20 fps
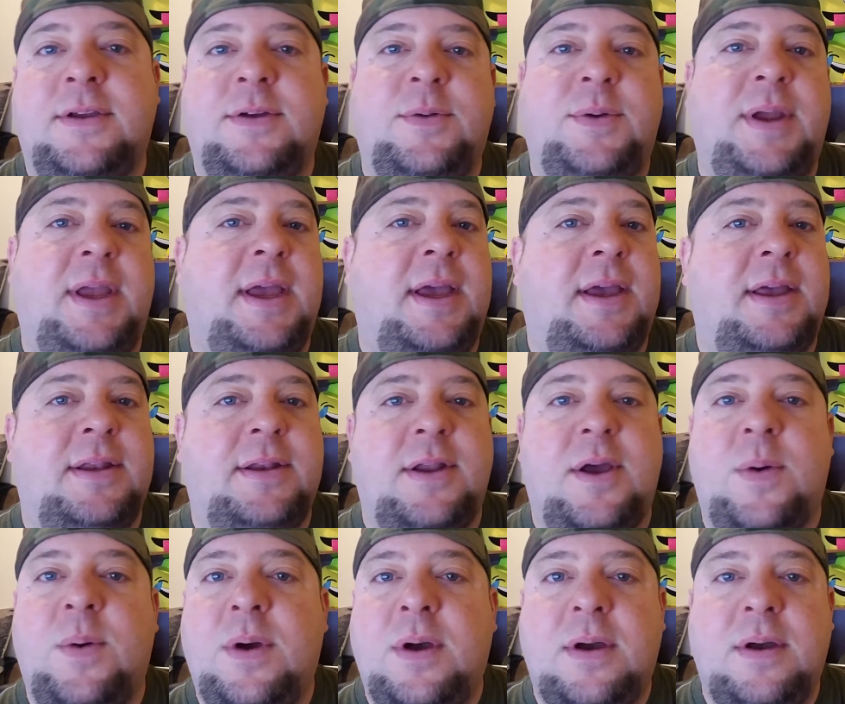we had
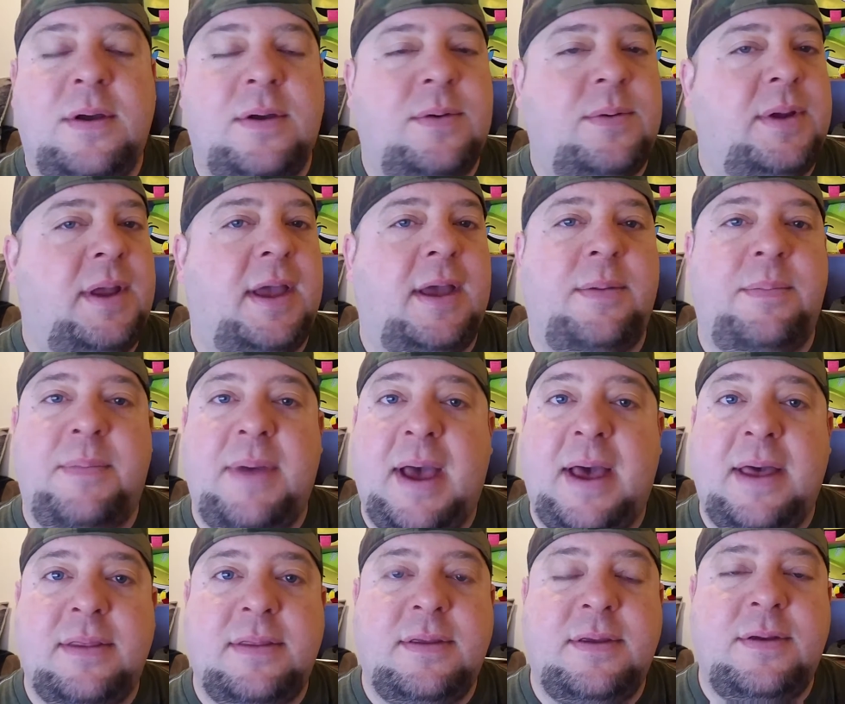Noah, we had
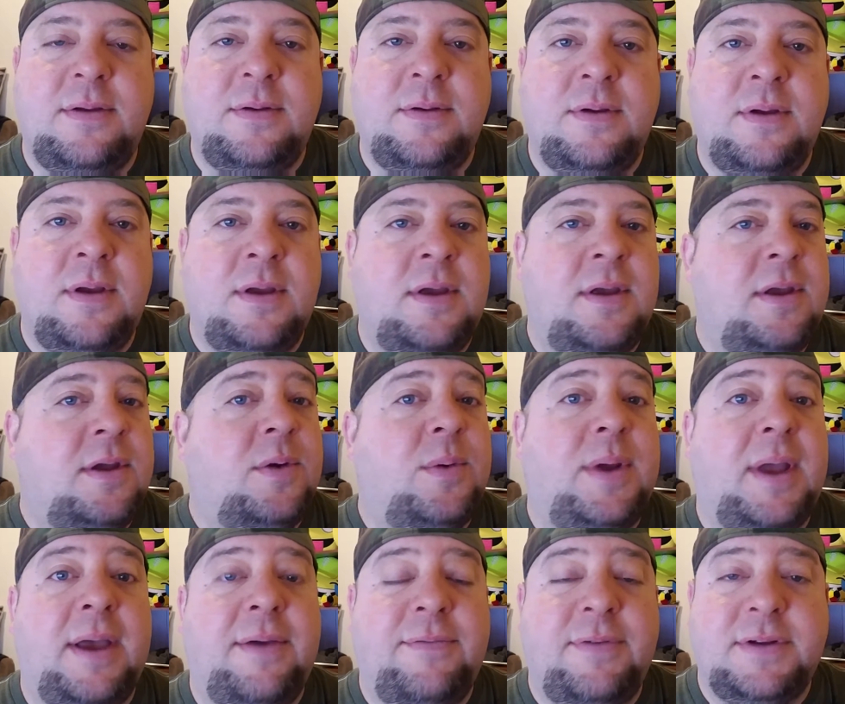Matthew,
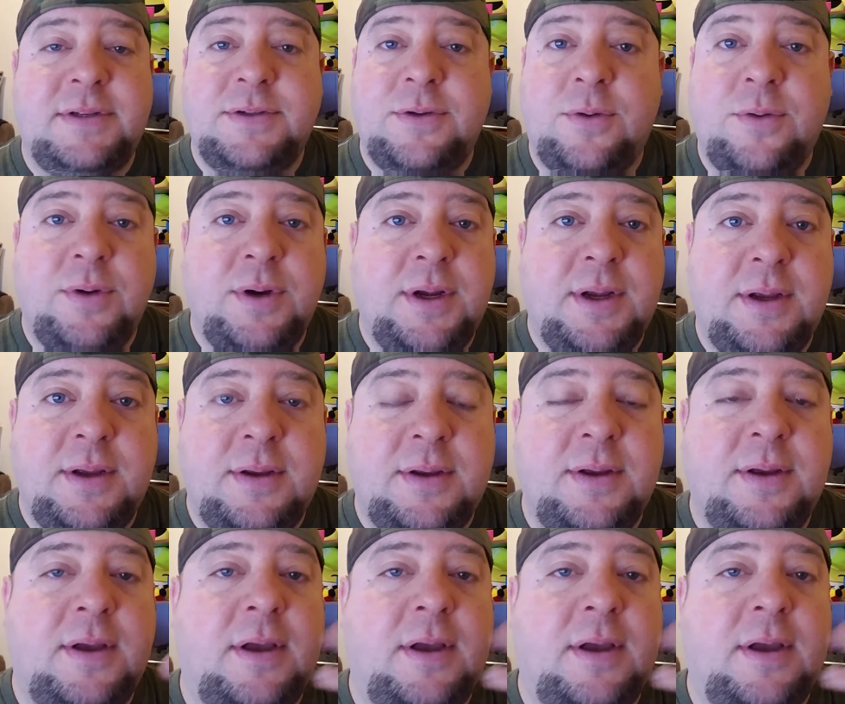we had Victoria.